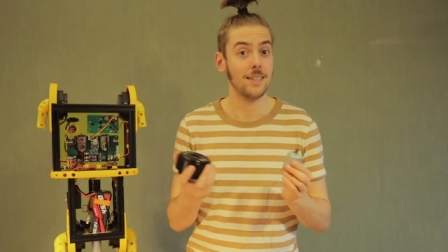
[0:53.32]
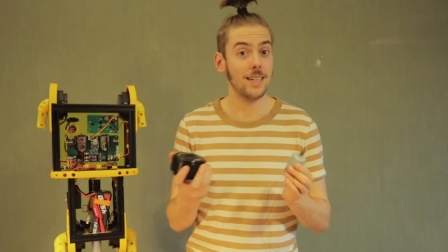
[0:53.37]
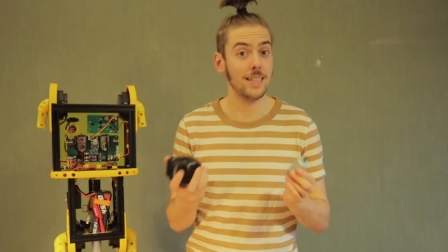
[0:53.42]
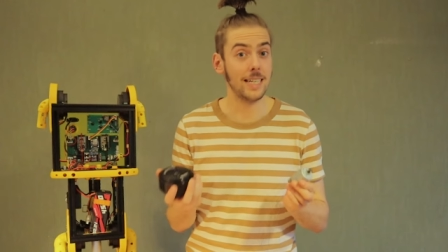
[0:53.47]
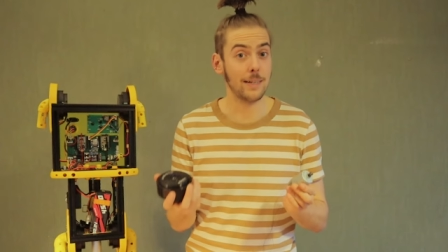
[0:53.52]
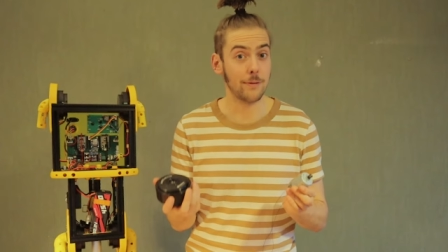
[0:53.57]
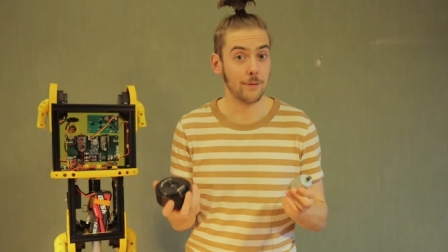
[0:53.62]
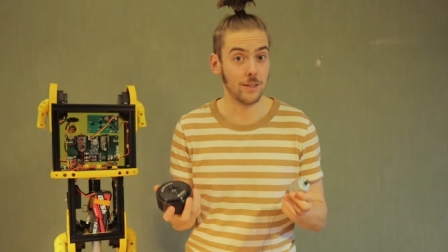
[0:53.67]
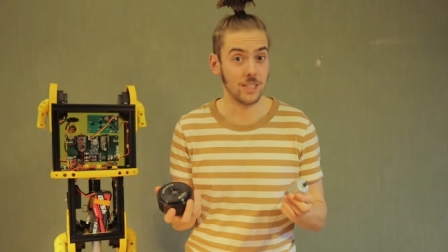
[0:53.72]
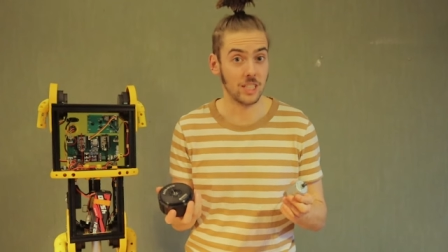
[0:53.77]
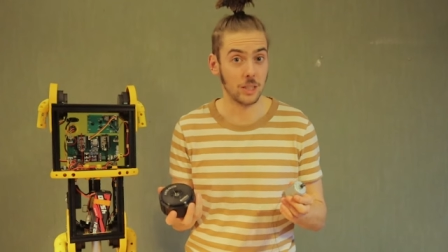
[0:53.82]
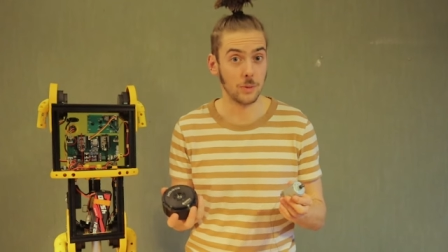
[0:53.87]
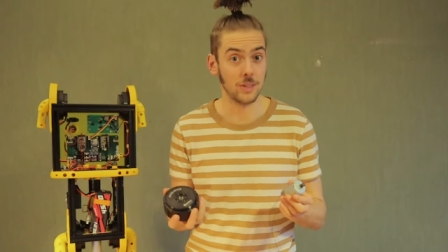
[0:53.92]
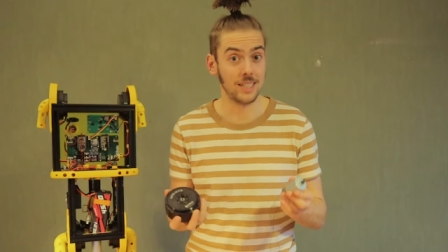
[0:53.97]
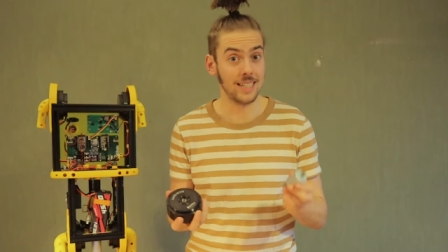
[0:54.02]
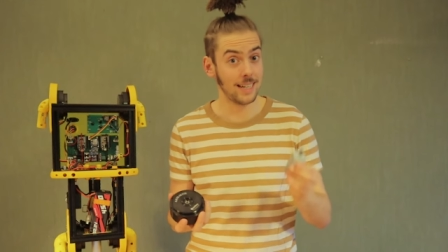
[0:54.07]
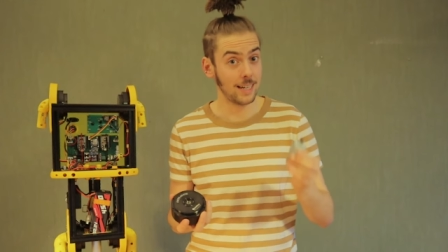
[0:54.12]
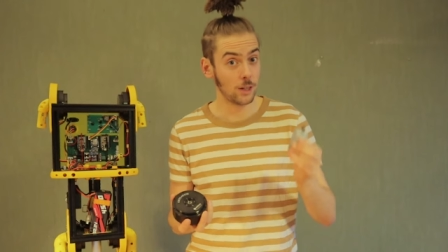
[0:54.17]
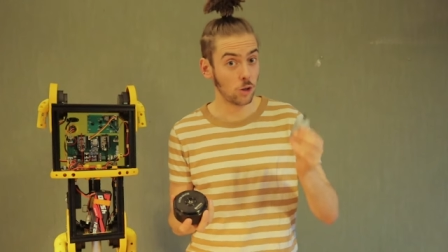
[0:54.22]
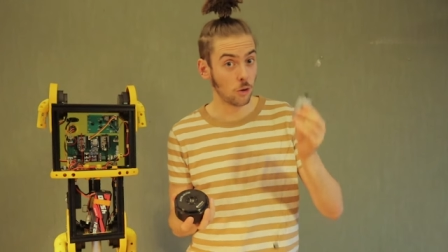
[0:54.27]
The difference
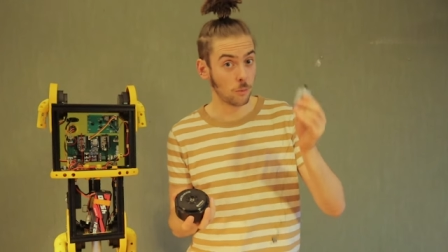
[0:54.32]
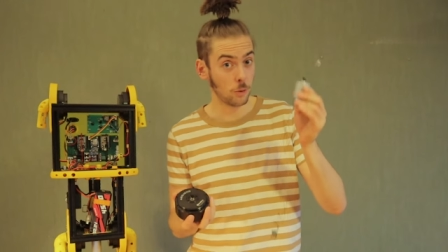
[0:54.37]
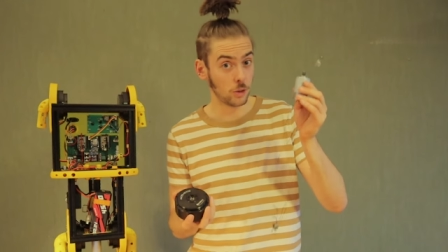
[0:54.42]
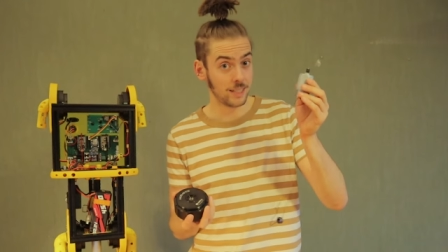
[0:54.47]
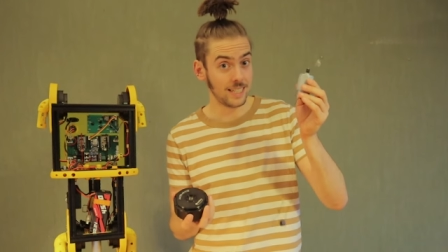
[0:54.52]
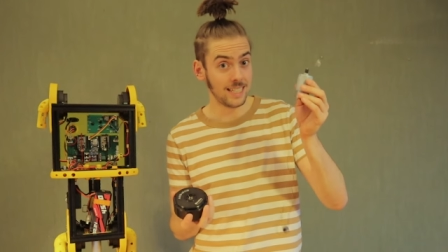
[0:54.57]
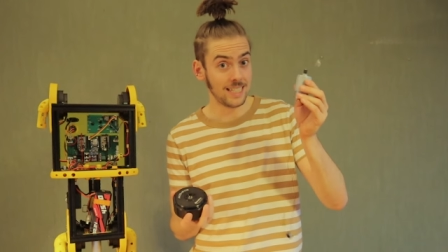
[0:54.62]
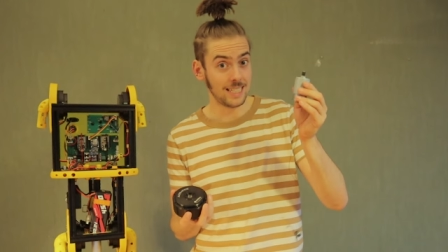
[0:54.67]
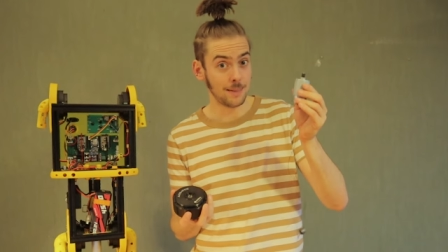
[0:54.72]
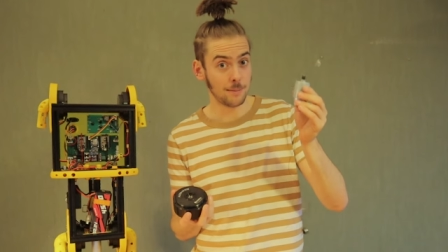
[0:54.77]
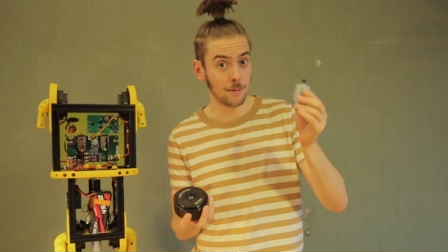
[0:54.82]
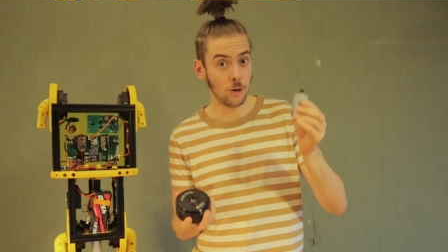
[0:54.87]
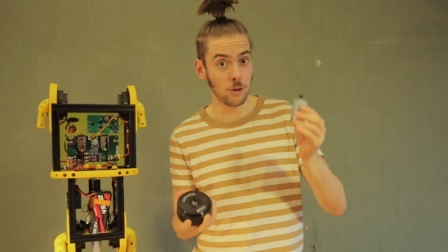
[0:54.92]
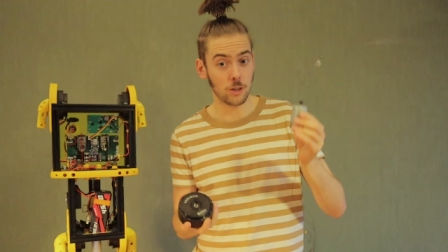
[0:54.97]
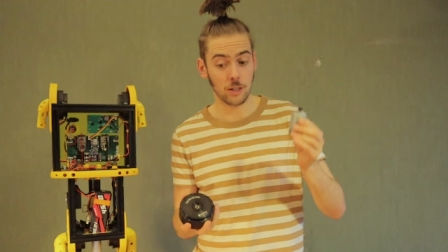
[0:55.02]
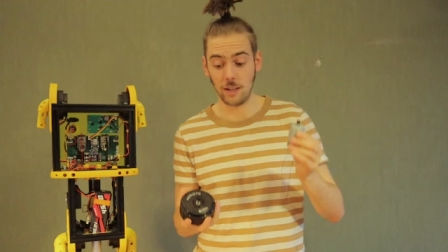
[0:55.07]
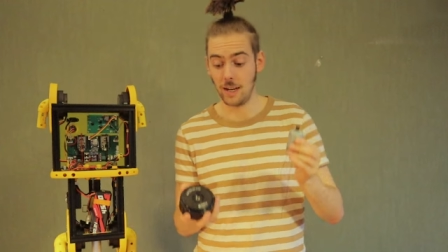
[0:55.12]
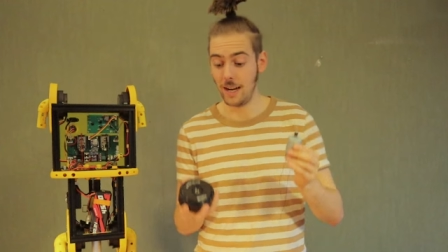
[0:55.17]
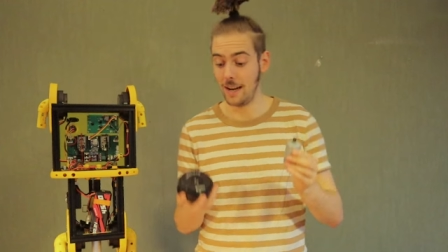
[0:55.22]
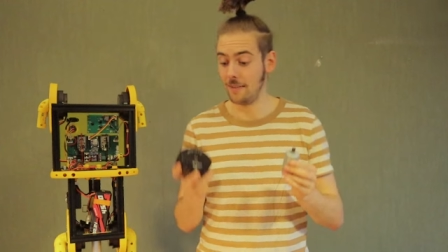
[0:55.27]
between a normal DC
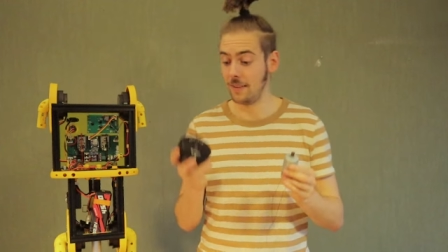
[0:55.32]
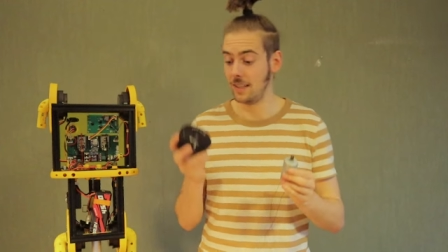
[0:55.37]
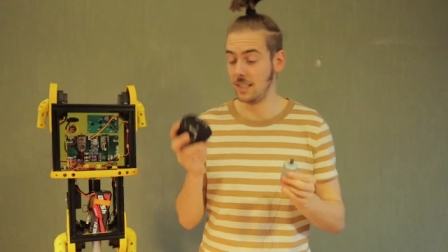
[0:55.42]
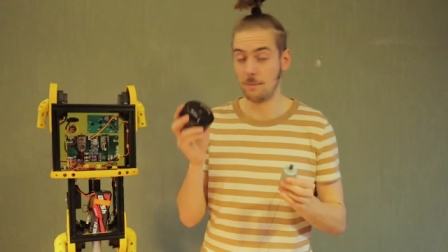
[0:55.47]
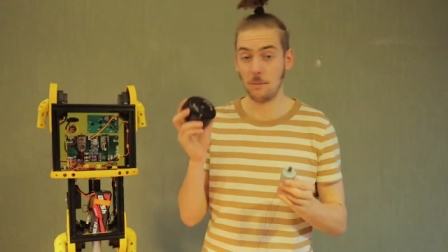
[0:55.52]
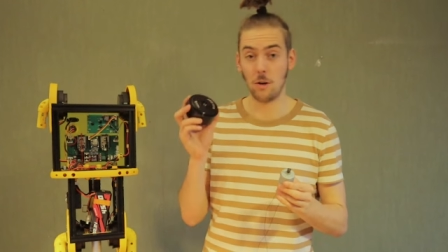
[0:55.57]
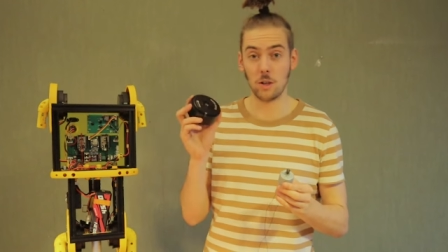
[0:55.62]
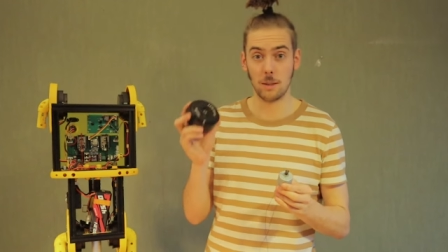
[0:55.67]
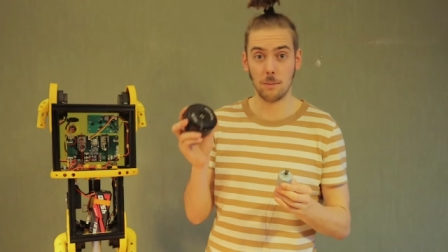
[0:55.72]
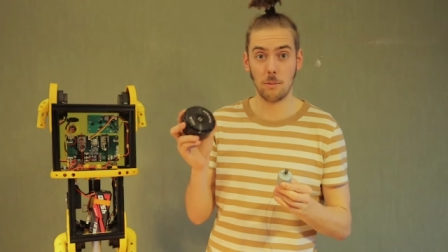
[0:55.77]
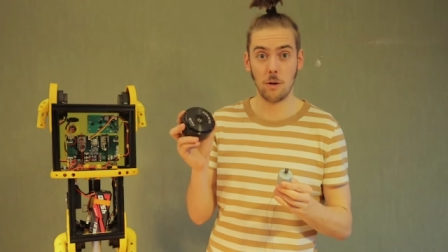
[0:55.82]
motor and this motor